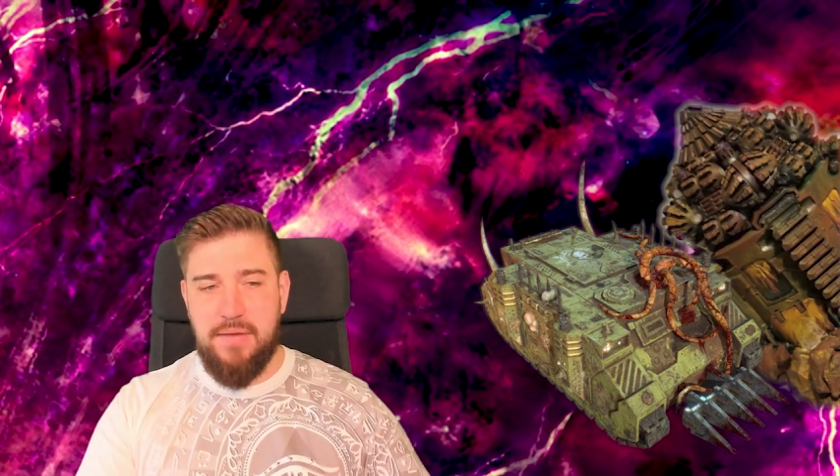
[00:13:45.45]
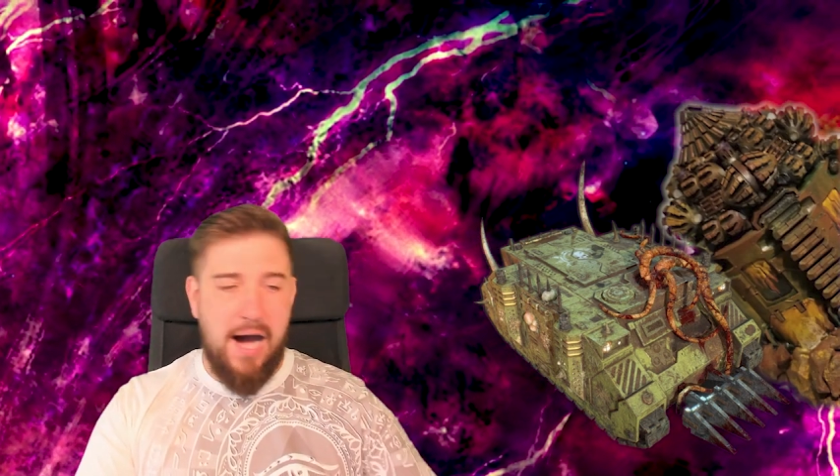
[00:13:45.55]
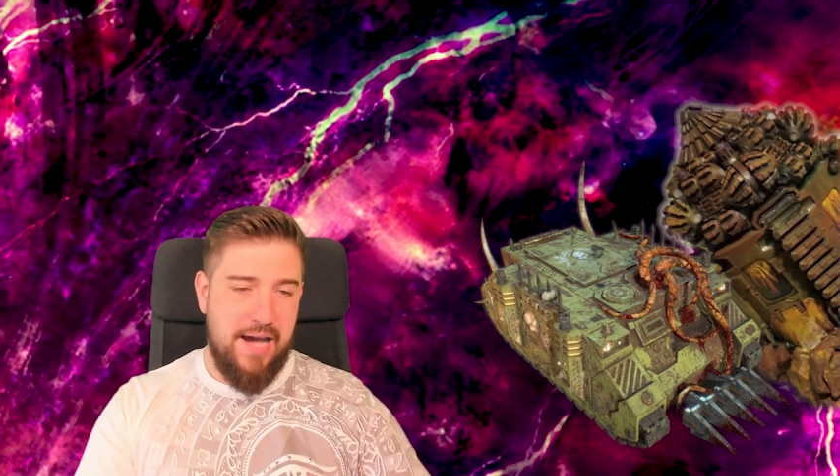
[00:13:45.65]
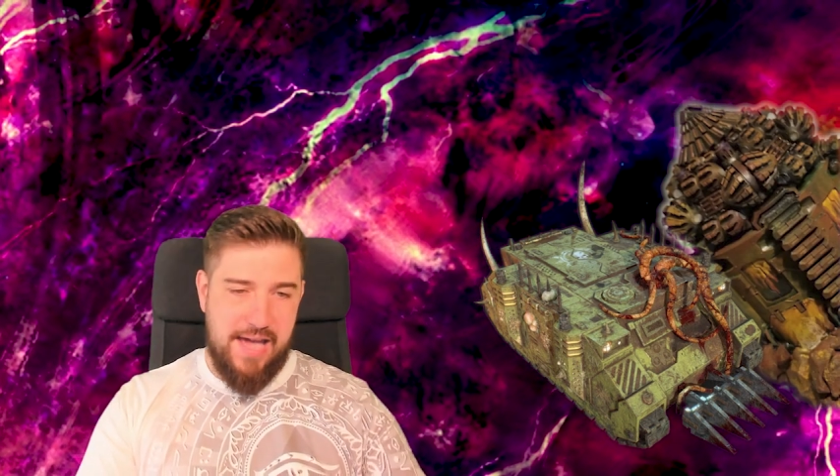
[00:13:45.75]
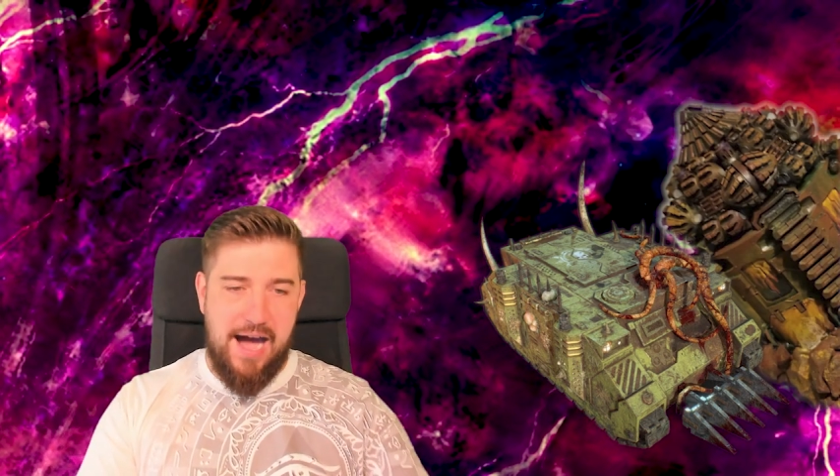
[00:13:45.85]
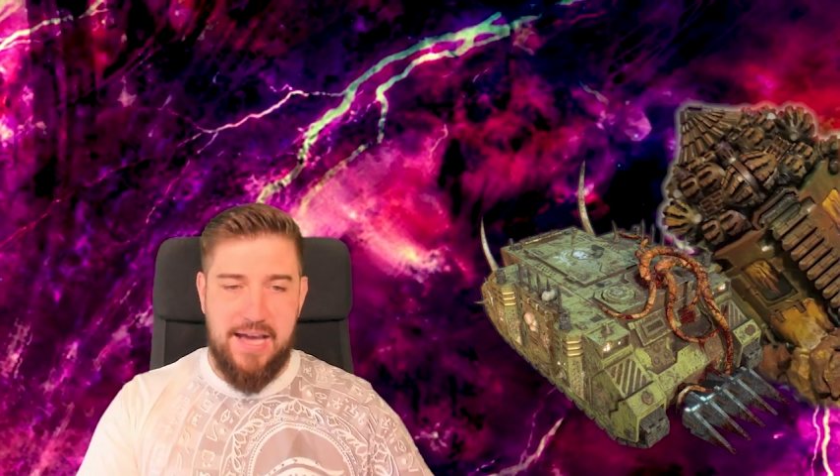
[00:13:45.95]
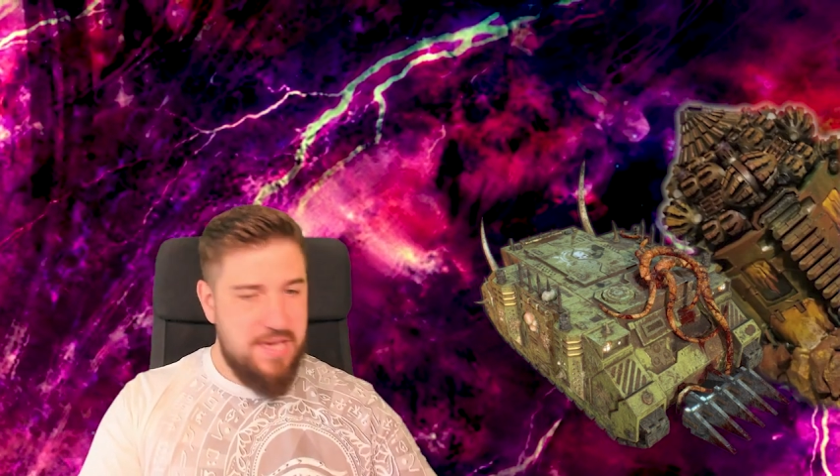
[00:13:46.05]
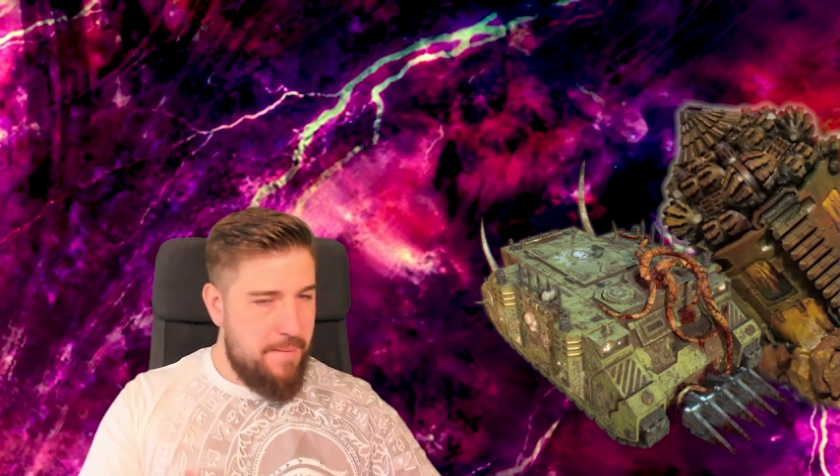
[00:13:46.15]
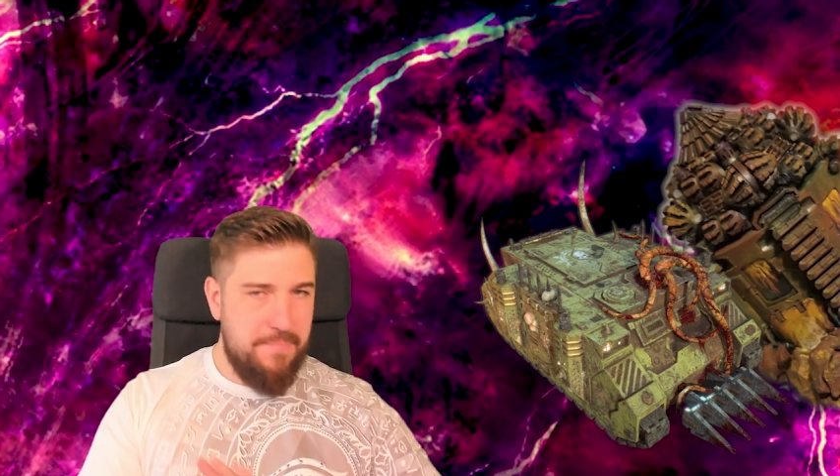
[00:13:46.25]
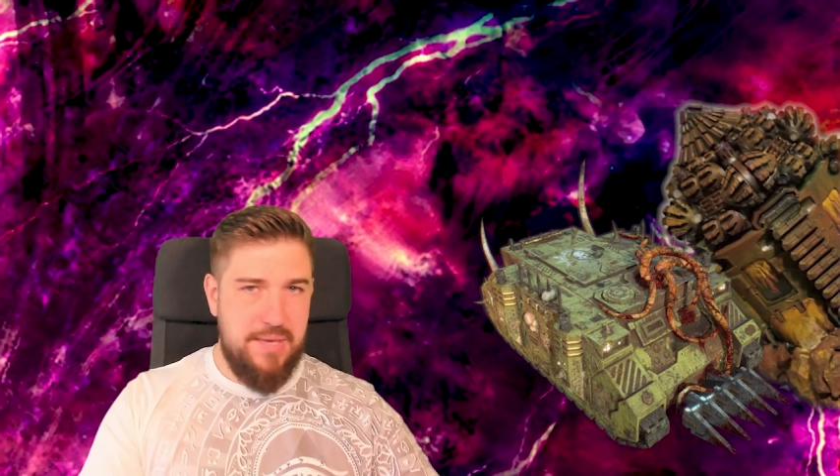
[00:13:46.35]

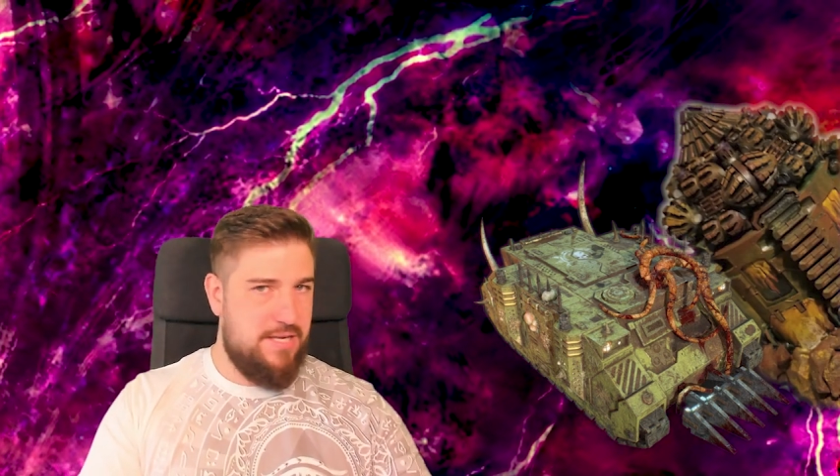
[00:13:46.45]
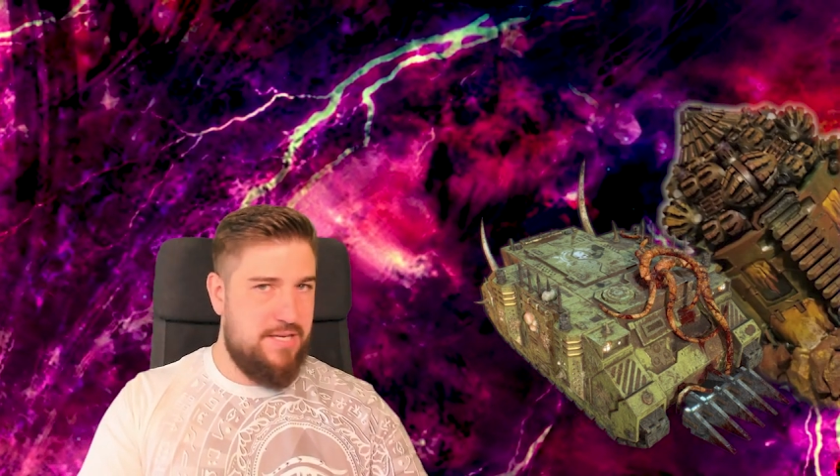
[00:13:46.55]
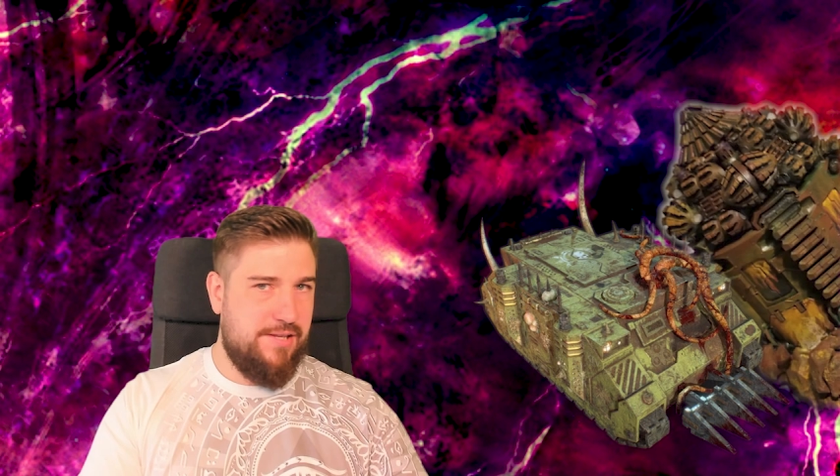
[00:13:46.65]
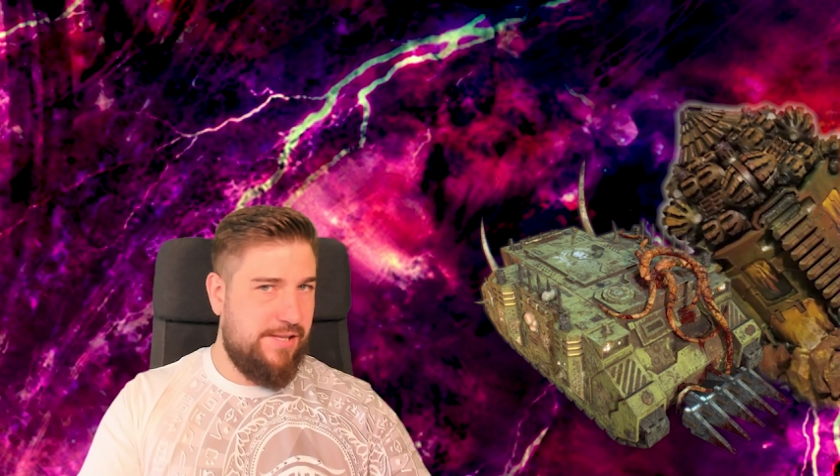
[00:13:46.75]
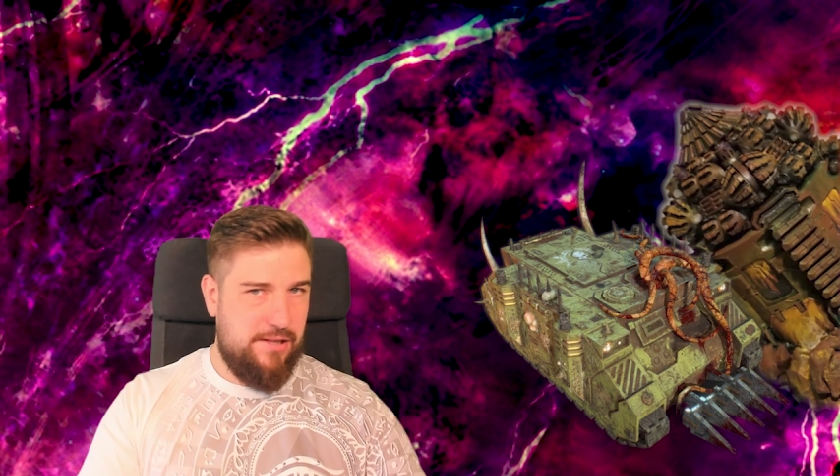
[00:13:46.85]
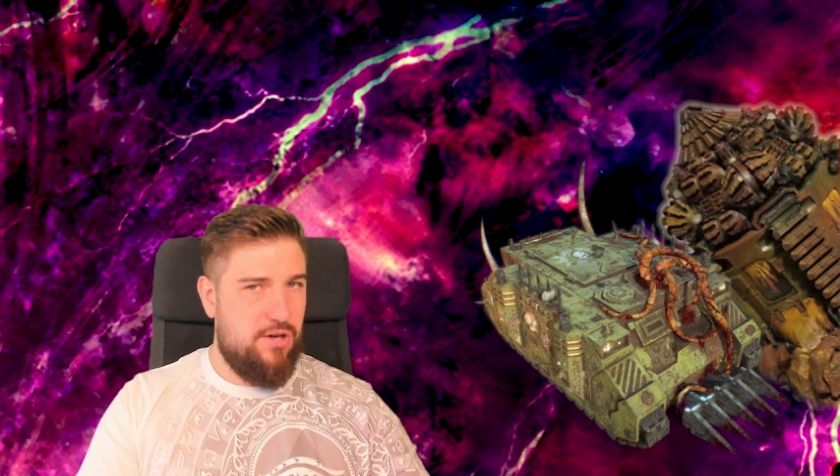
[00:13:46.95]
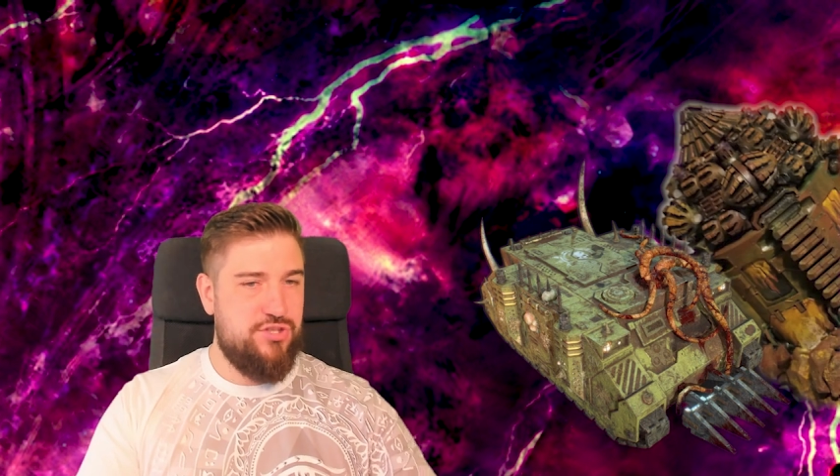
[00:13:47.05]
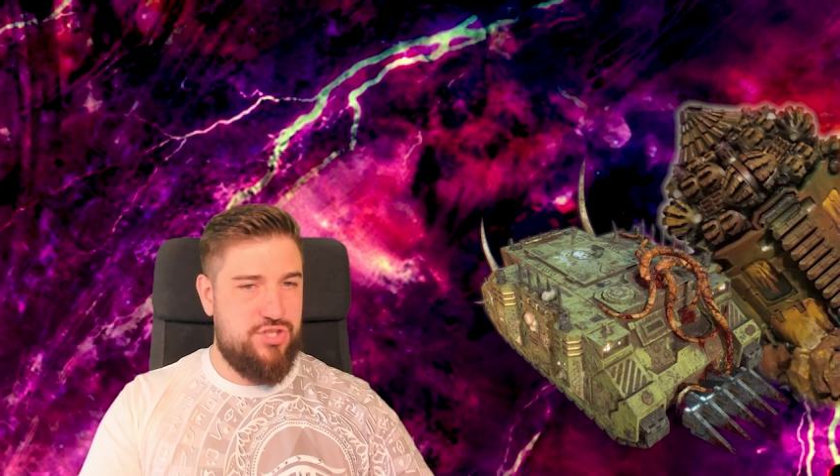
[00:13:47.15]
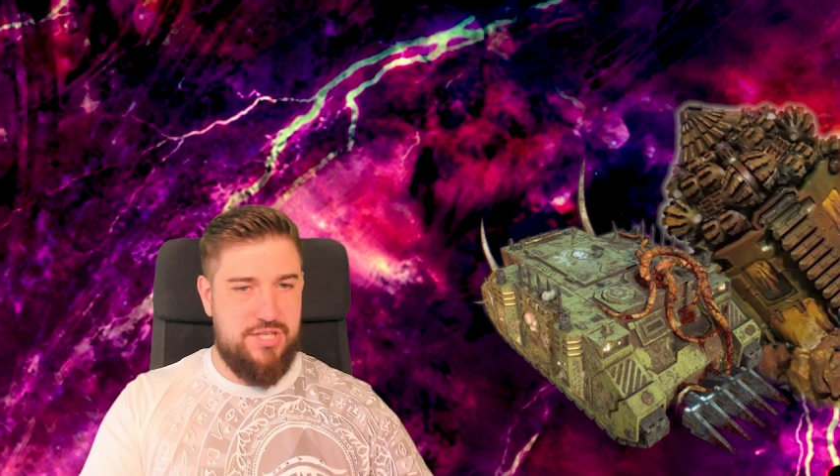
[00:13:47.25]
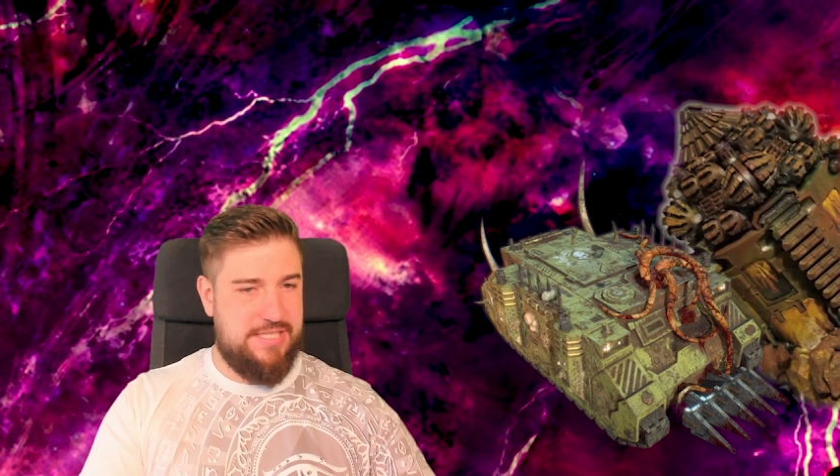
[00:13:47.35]
I immediately lost to